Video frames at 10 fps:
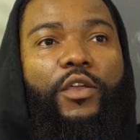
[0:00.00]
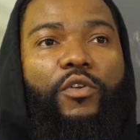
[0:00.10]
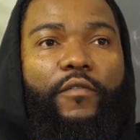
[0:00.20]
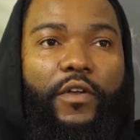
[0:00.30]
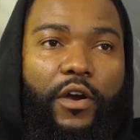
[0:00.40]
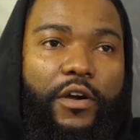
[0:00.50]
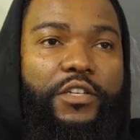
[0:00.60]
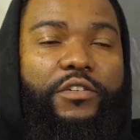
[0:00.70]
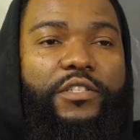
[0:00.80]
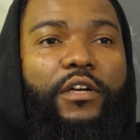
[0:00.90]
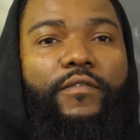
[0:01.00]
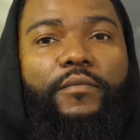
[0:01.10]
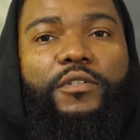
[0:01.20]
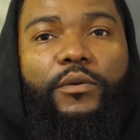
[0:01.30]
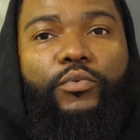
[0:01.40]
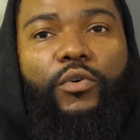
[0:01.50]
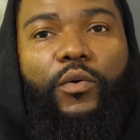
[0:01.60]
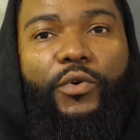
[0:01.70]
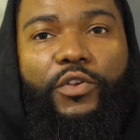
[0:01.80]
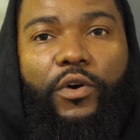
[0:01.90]
You have girded yourself up to the
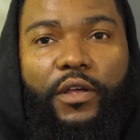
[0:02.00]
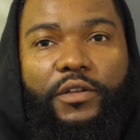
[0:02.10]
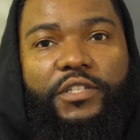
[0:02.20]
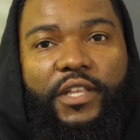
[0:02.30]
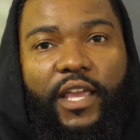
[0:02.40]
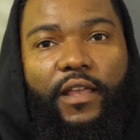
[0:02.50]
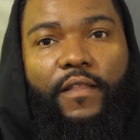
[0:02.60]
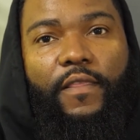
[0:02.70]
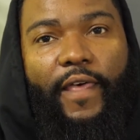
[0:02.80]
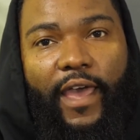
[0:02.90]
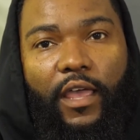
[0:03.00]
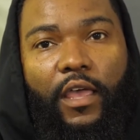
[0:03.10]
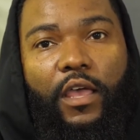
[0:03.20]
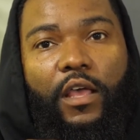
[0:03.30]
point where you understand that